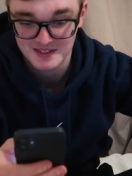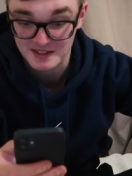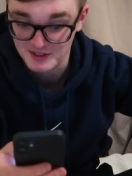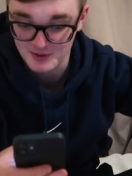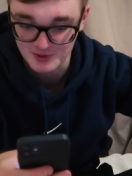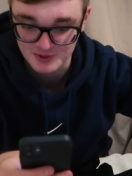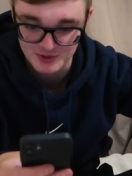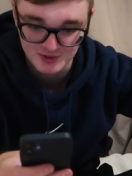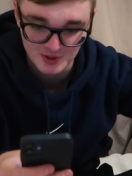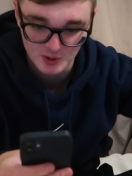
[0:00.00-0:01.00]
it looks
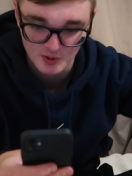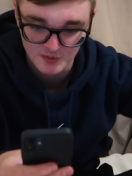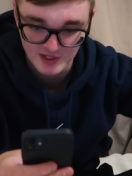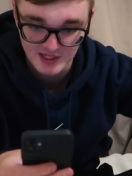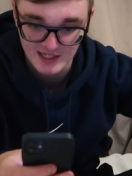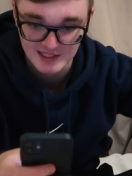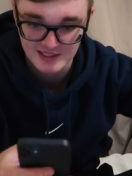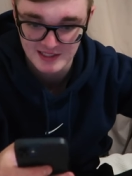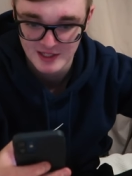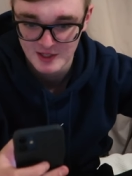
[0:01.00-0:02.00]
good though. I think Ali,
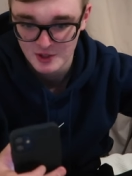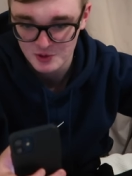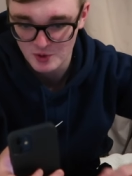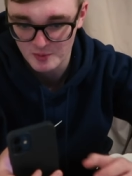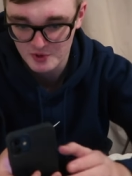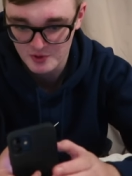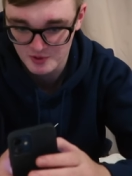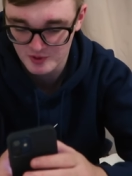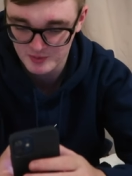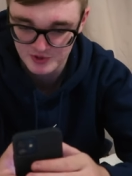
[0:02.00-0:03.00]
do I'm
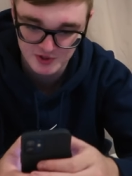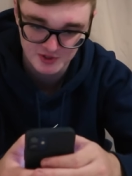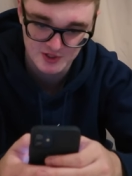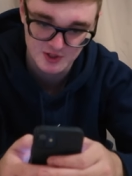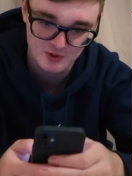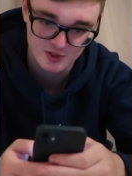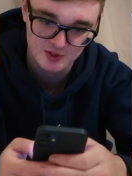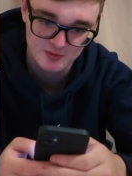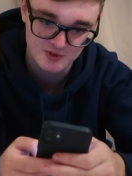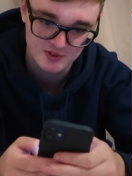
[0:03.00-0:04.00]
gonna search at
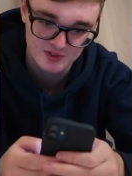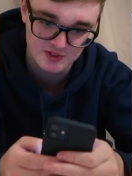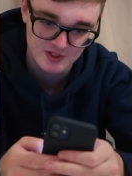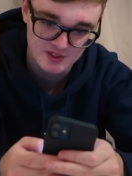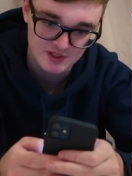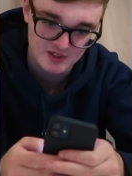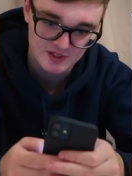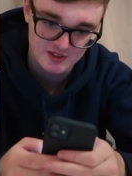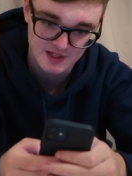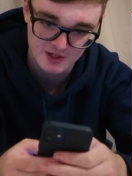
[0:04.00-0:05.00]
Christmas
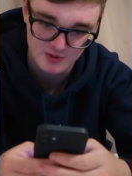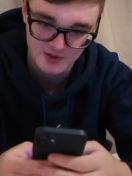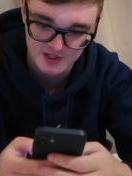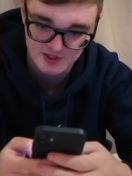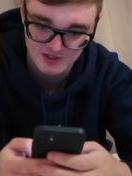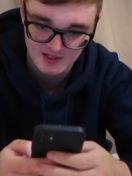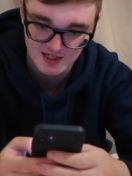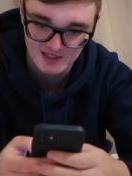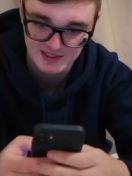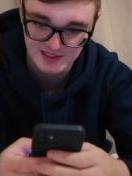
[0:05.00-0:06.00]
decoration
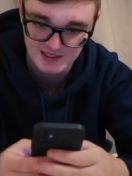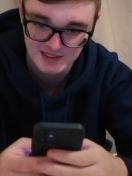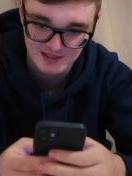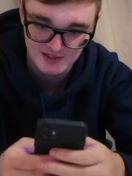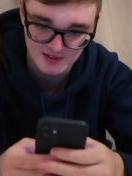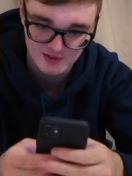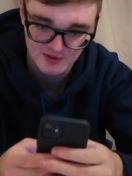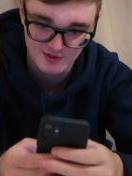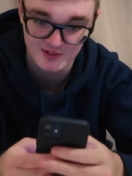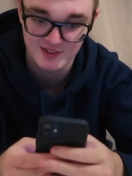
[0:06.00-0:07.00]
LED
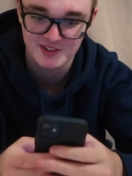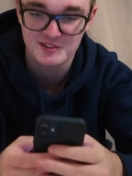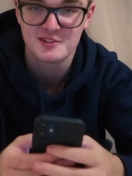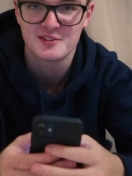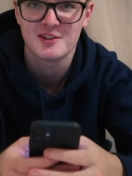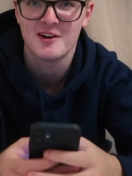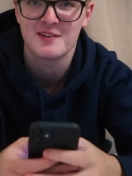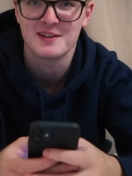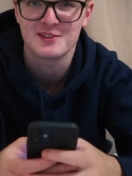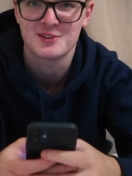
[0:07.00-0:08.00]
lights. I
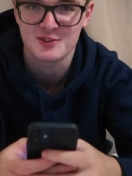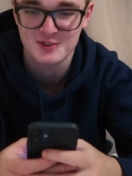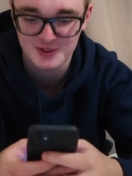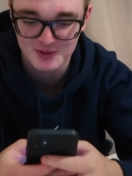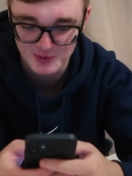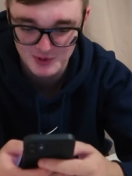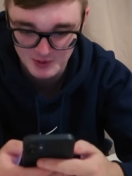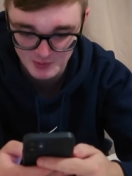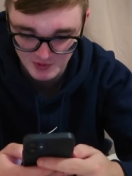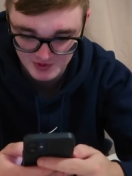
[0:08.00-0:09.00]
think this is a good
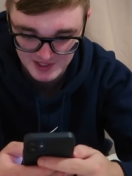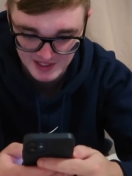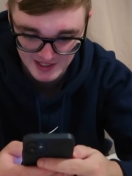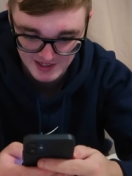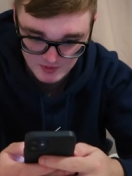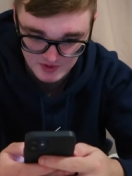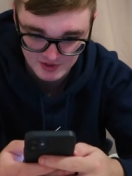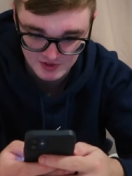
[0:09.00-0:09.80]
good one to get. Well, that